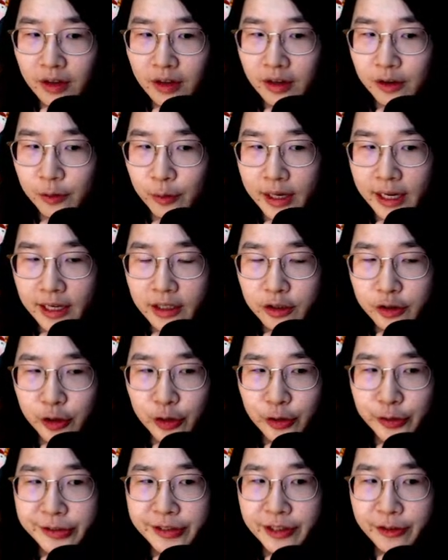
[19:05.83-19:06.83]
We can also
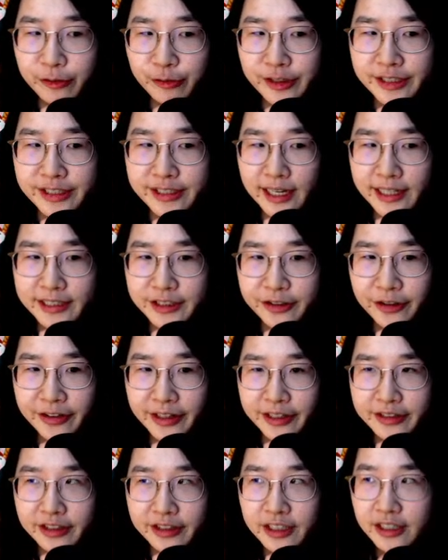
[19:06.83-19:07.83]
use the free slide
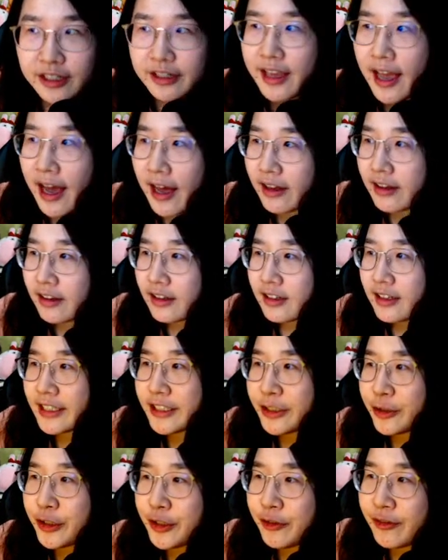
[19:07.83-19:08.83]
connector. Yeah, let's
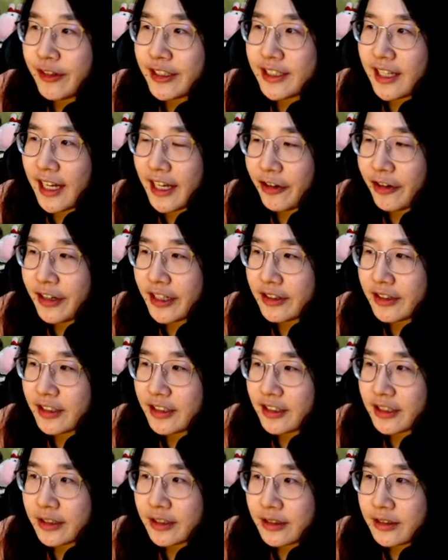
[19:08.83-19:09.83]
use free slide
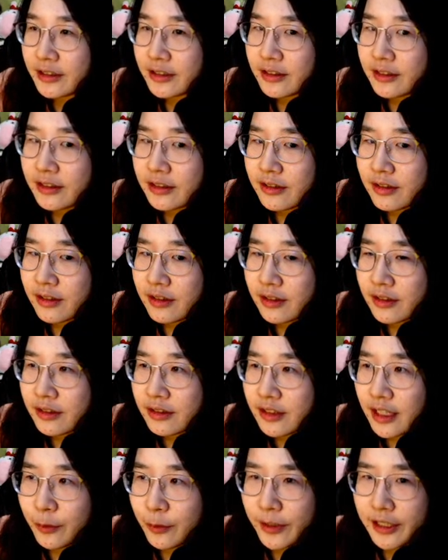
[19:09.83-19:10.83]
connector.
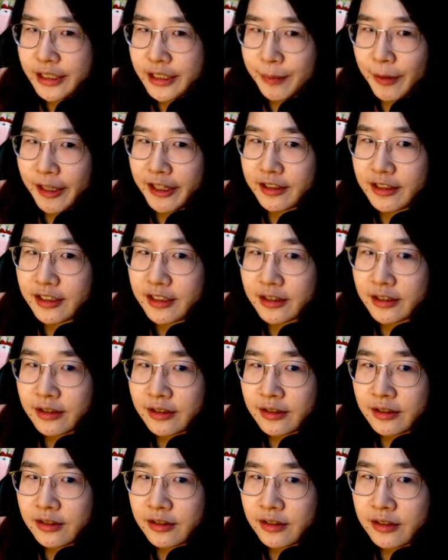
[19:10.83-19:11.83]
That one is better
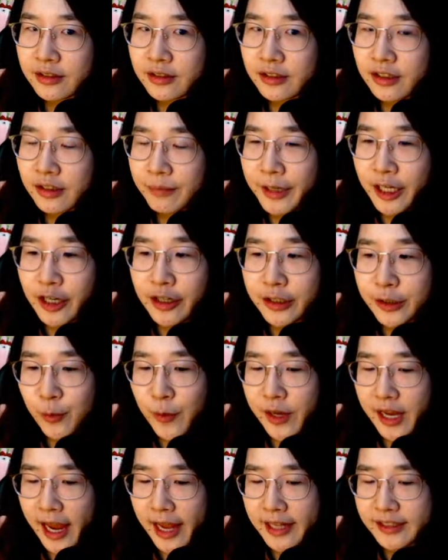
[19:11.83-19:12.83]
because we
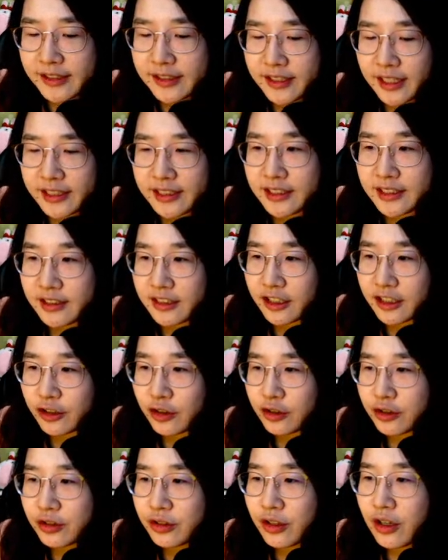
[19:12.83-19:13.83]
can set the
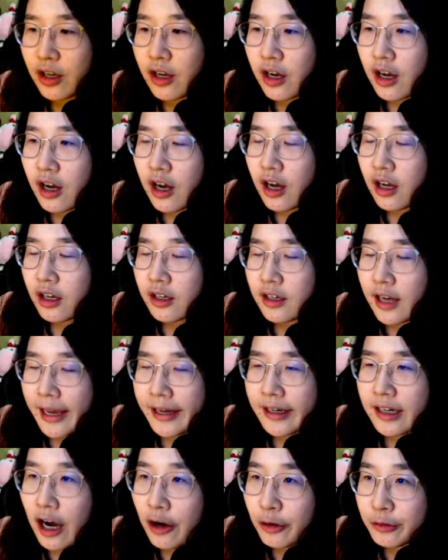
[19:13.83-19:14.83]
like
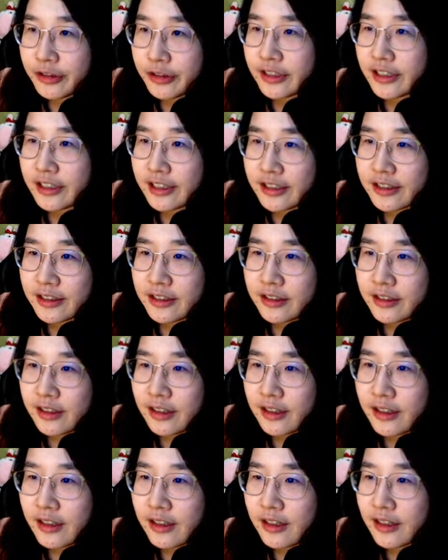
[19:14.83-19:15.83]
counter.
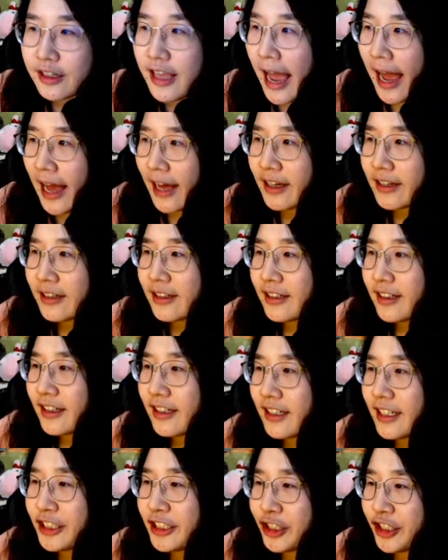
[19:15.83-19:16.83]
Yeah,
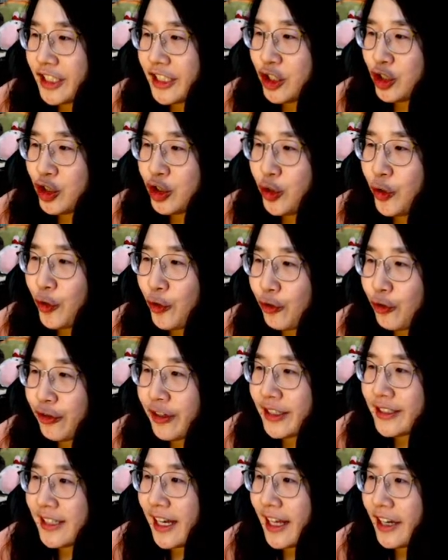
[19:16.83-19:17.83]
let's change to free
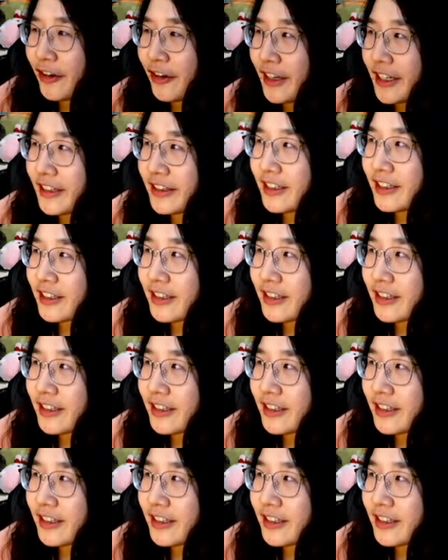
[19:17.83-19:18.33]
slide connector.